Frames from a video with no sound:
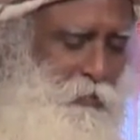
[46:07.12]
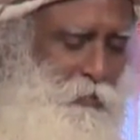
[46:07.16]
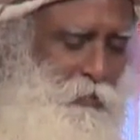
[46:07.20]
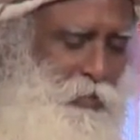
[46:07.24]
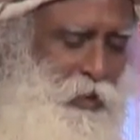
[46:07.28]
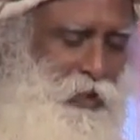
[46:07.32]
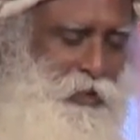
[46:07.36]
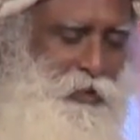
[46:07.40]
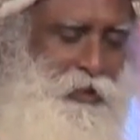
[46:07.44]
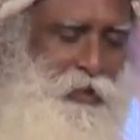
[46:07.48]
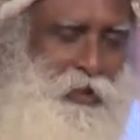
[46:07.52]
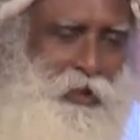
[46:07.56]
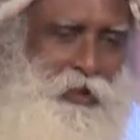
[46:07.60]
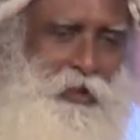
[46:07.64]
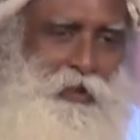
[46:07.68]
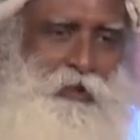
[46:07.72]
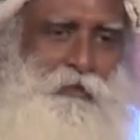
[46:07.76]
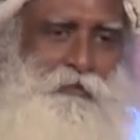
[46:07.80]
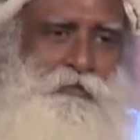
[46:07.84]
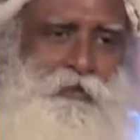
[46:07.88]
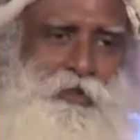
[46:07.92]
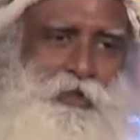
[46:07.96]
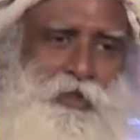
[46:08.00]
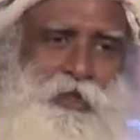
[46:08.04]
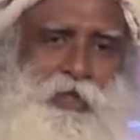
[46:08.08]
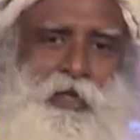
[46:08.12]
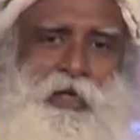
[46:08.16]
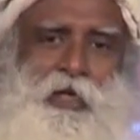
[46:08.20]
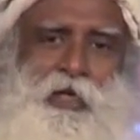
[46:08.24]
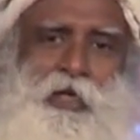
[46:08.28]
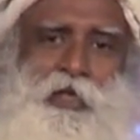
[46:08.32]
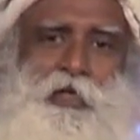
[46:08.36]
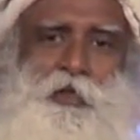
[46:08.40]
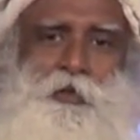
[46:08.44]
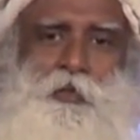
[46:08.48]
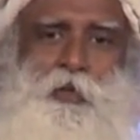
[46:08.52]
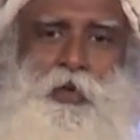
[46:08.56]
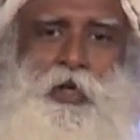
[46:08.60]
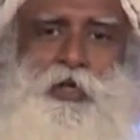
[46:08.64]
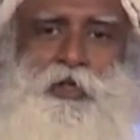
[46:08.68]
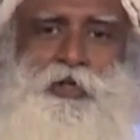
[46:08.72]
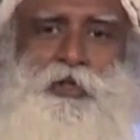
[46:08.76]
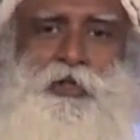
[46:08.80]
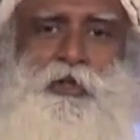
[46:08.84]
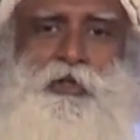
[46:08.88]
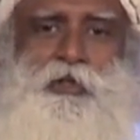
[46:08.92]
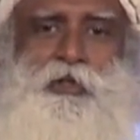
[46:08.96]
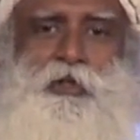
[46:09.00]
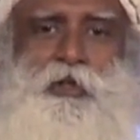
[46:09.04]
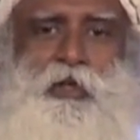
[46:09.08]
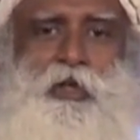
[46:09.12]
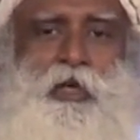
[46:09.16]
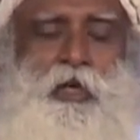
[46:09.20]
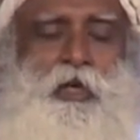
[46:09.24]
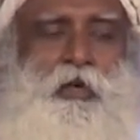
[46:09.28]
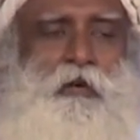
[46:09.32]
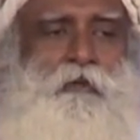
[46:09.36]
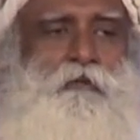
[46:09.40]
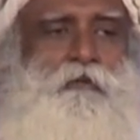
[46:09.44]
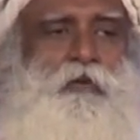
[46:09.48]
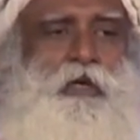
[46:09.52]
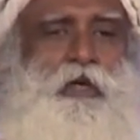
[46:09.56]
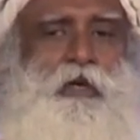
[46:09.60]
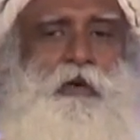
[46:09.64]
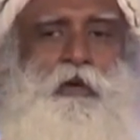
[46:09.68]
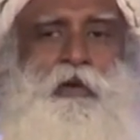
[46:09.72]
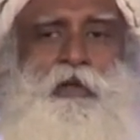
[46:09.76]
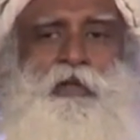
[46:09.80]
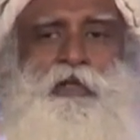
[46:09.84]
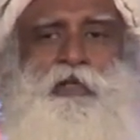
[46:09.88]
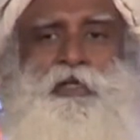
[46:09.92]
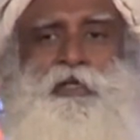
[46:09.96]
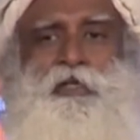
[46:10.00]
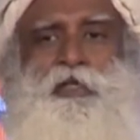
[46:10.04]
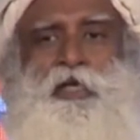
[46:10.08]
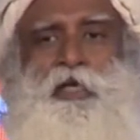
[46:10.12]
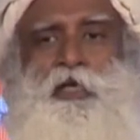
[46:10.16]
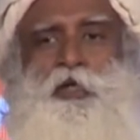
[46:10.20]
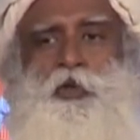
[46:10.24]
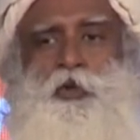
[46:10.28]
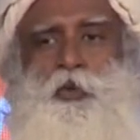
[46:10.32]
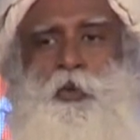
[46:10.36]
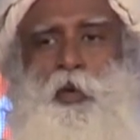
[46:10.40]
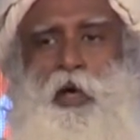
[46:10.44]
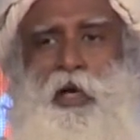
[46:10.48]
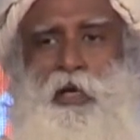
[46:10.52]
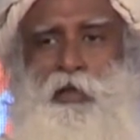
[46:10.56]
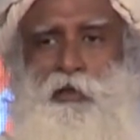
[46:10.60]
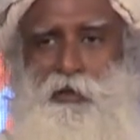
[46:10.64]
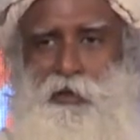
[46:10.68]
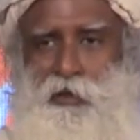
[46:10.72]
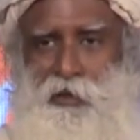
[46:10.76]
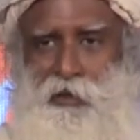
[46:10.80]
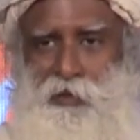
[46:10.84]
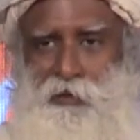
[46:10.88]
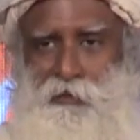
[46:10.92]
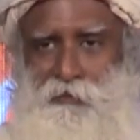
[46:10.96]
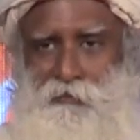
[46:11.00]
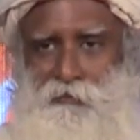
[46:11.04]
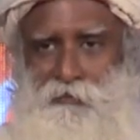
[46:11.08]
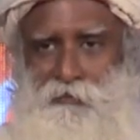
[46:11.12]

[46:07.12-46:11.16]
basic physical expression, we call this sexuality.